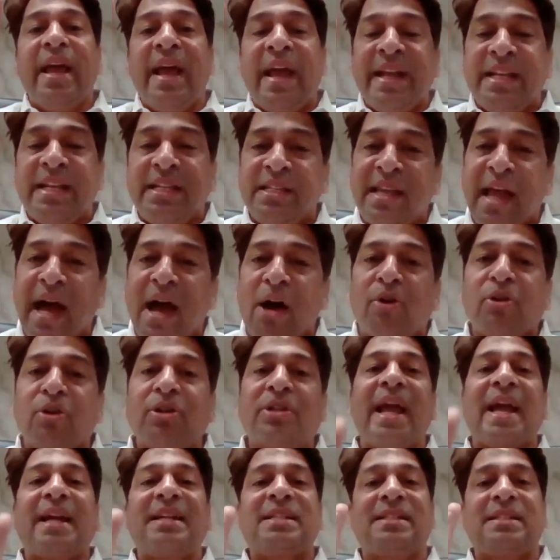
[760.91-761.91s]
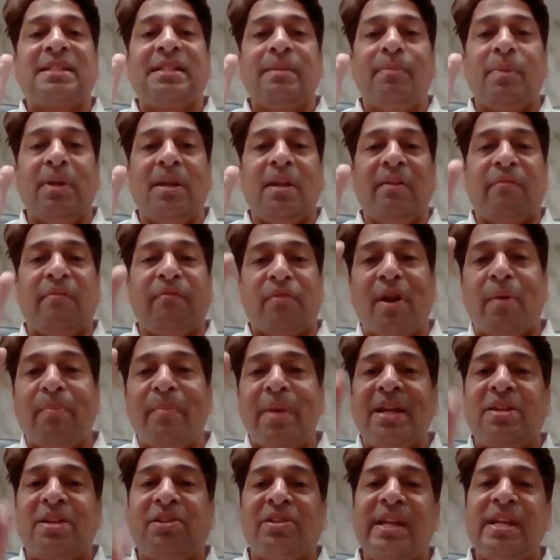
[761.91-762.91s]
is now taxable from
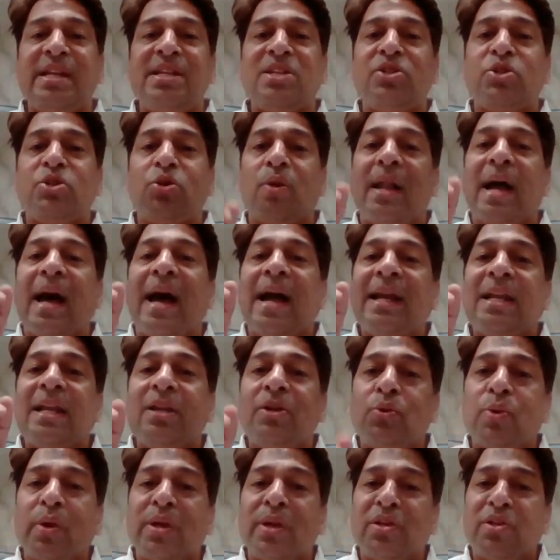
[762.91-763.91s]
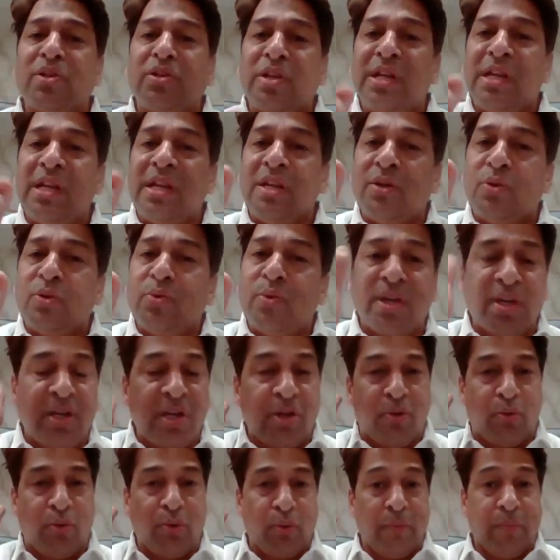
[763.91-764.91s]
18 July
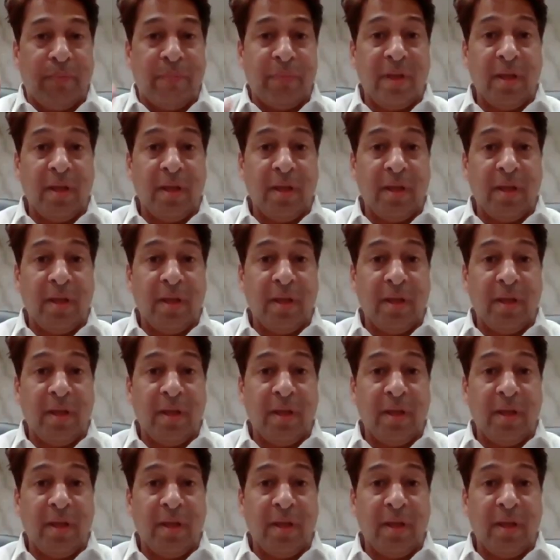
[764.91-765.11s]
2022.